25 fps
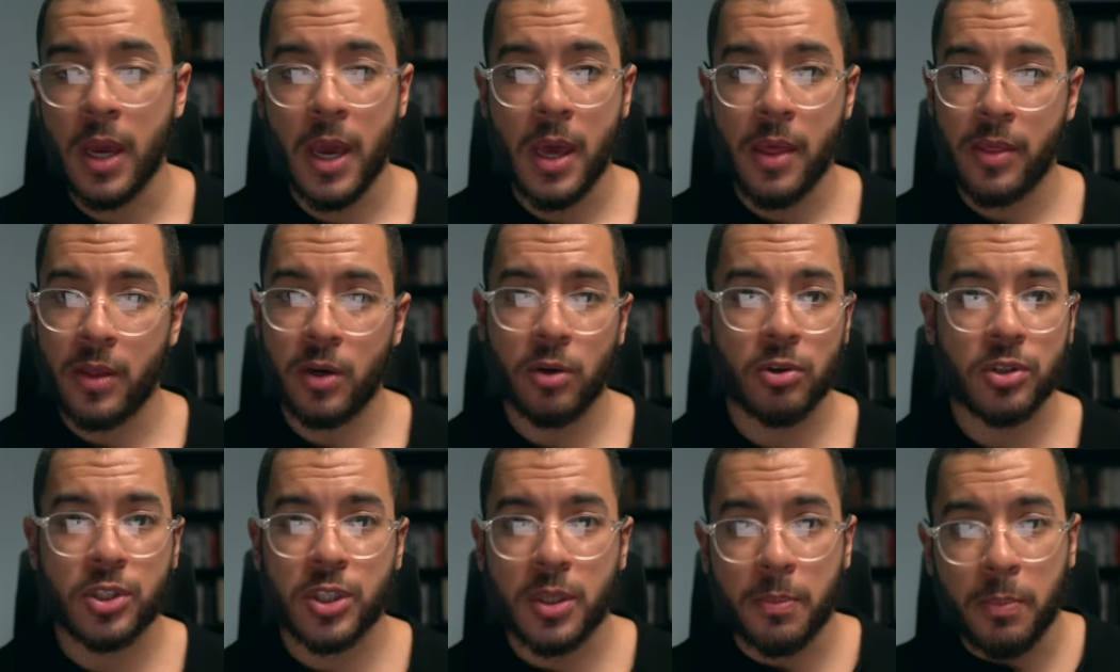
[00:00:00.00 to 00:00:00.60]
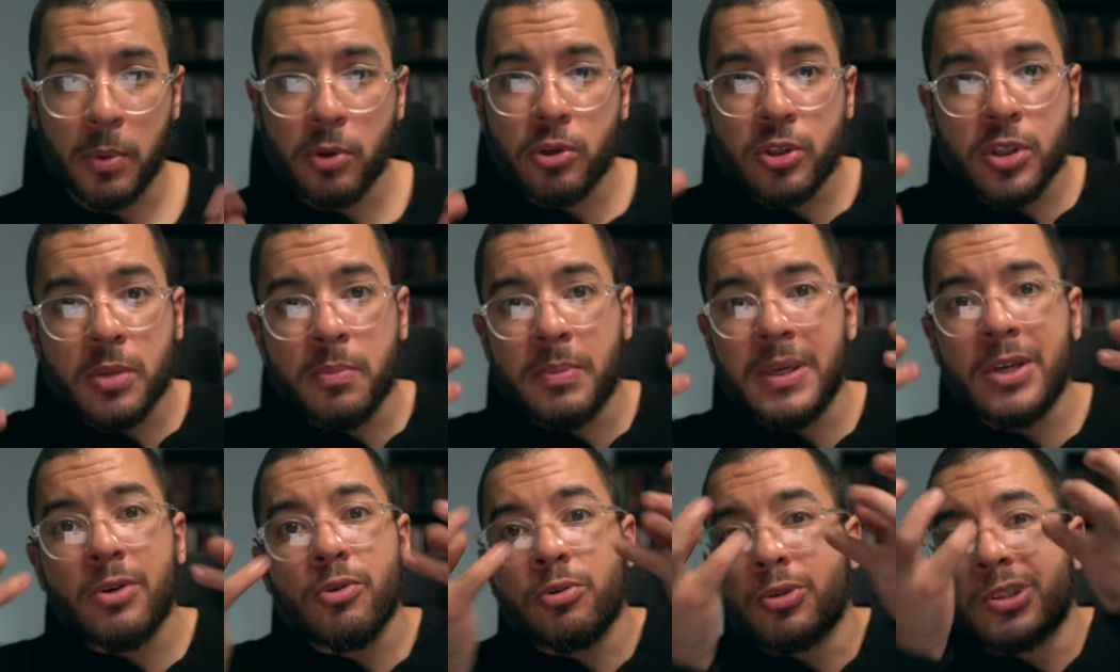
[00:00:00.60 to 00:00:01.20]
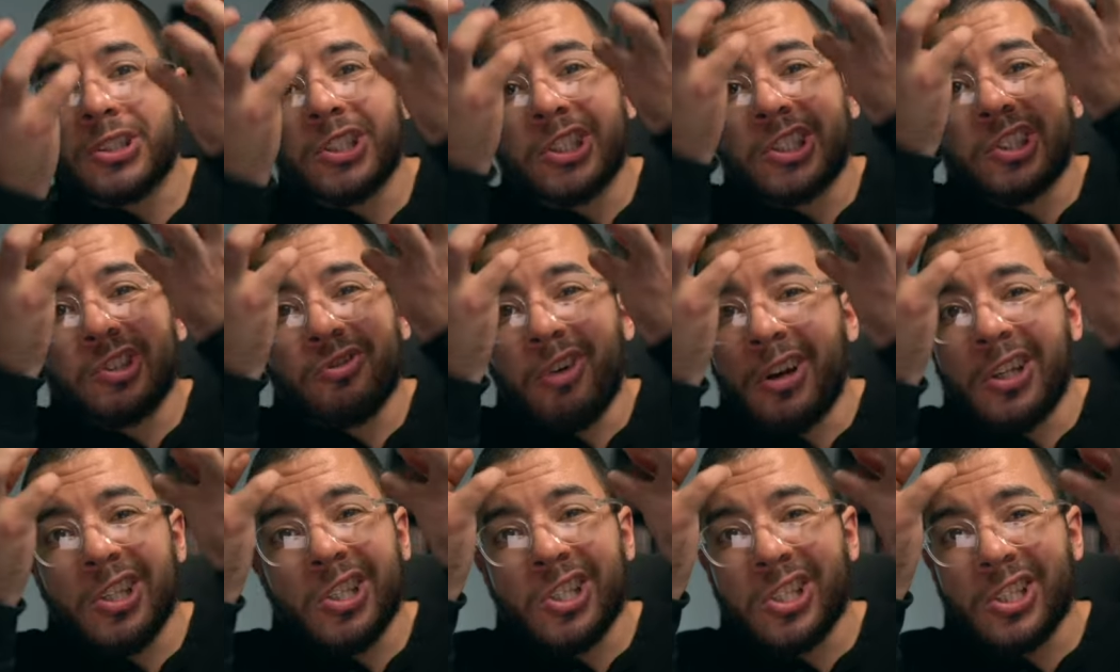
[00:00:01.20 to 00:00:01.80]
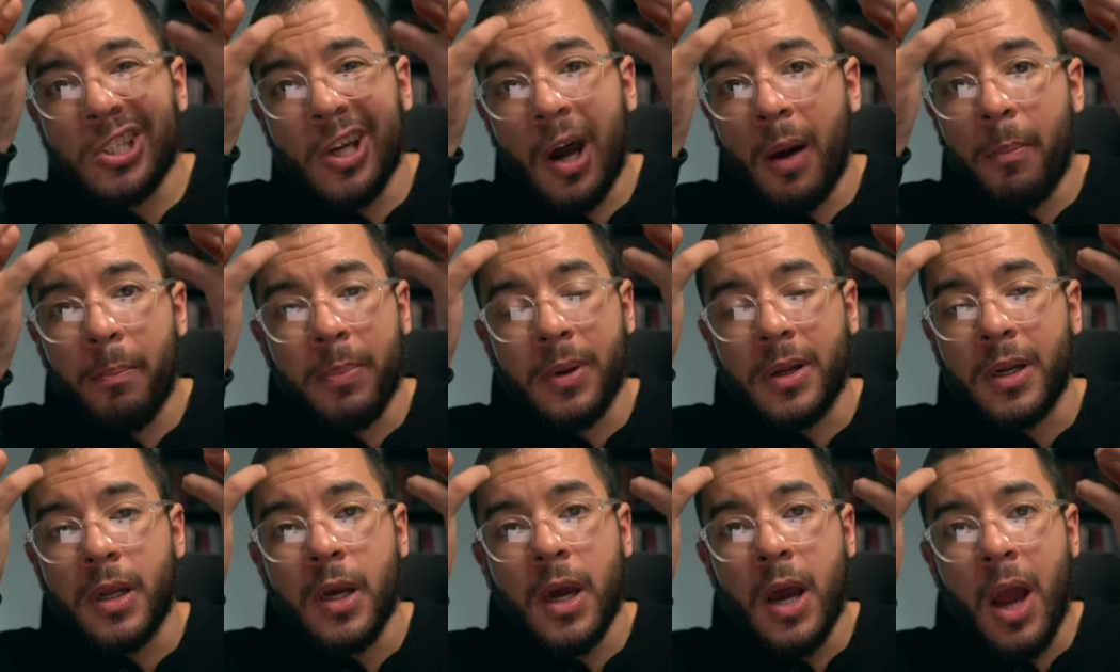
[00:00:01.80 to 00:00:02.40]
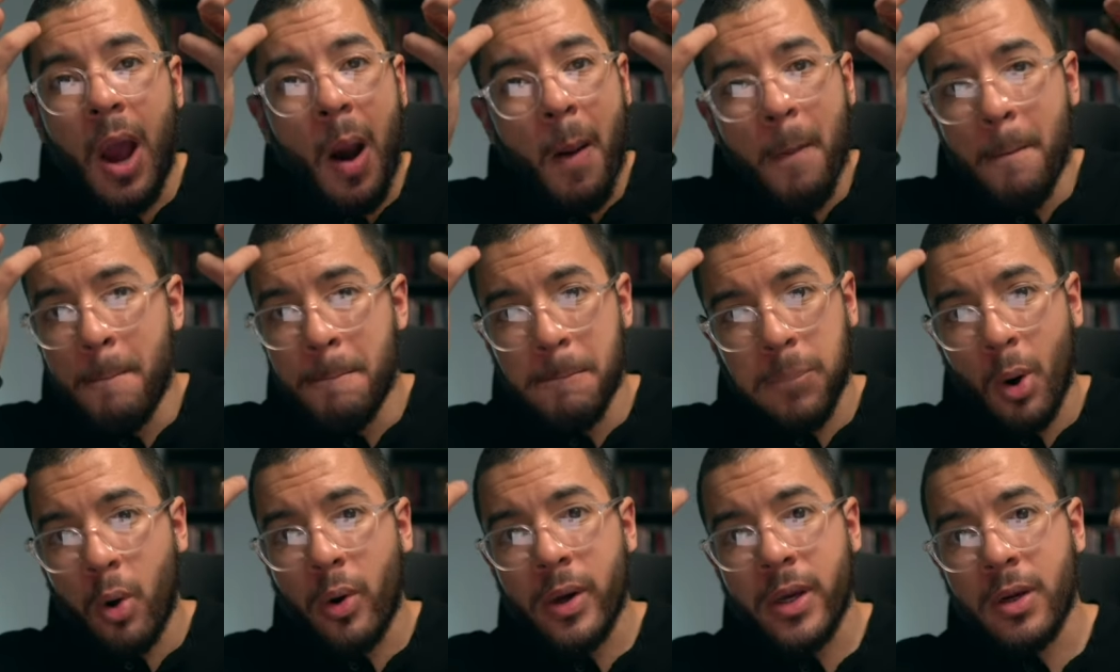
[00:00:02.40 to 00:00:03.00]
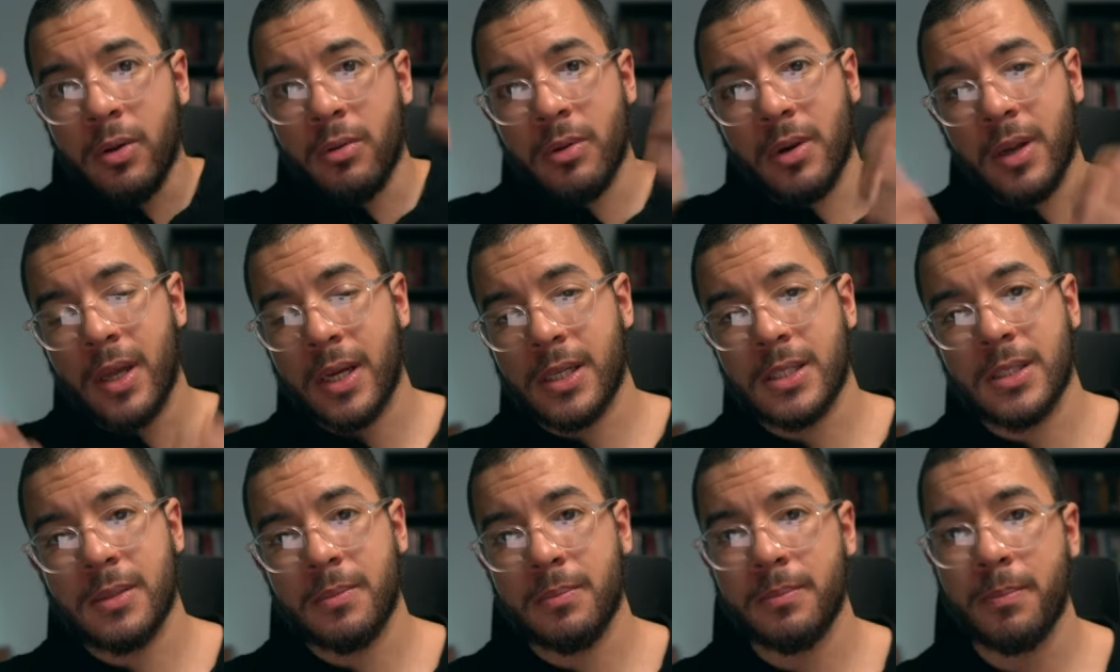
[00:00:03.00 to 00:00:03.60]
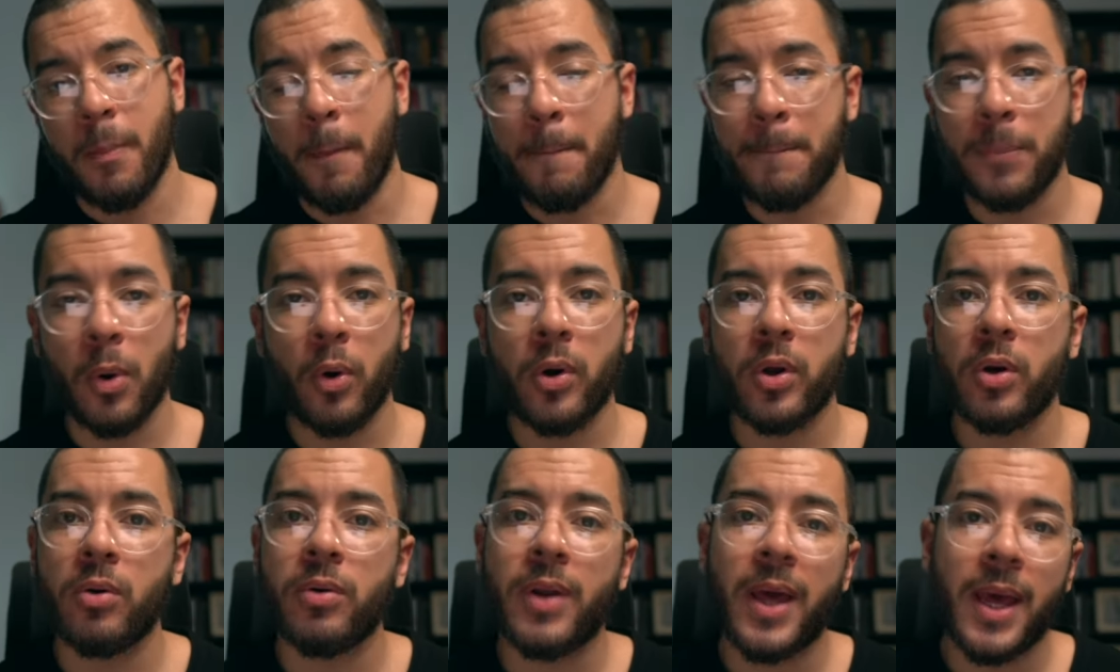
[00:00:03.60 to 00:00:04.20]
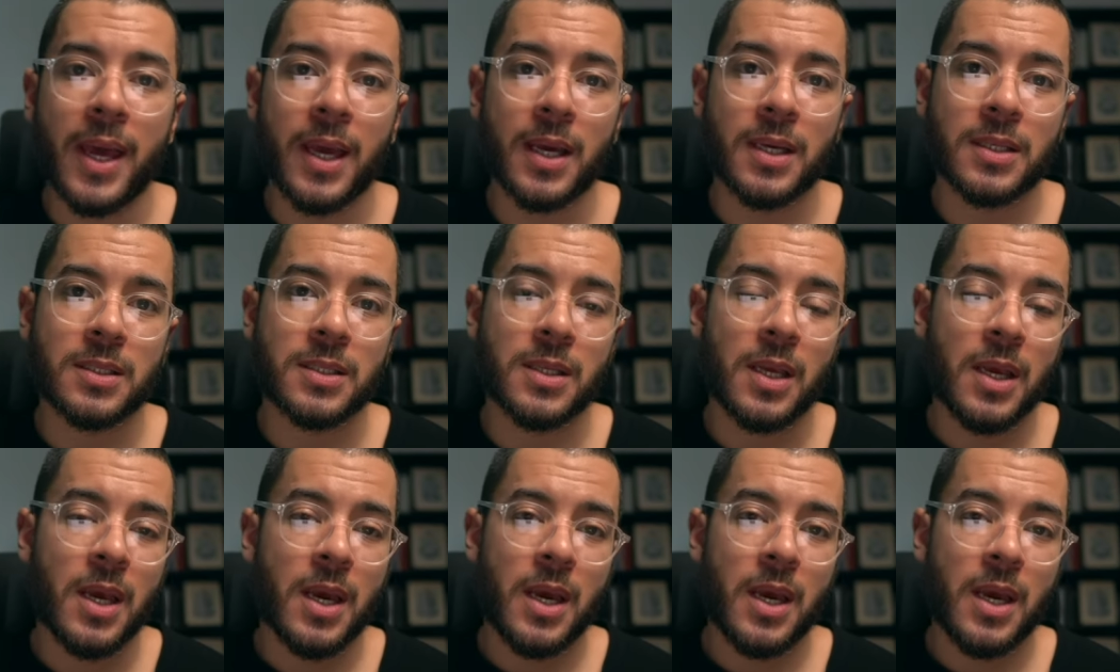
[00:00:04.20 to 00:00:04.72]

They're not supposed to be all scrunched up and boiled like some boiled eggs.